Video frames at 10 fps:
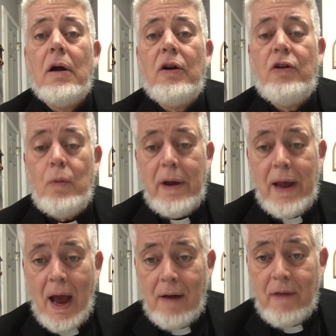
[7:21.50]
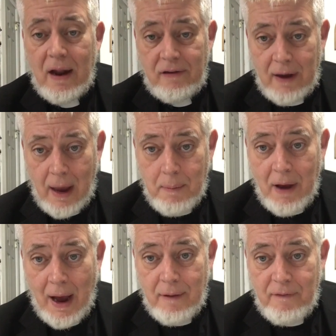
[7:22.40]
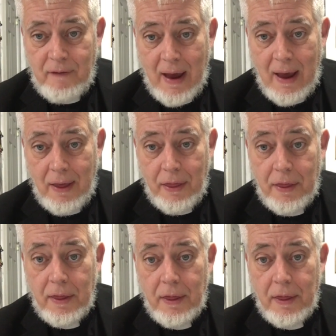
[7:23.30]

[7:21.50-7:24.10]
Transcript: Do we have that same kind of faith?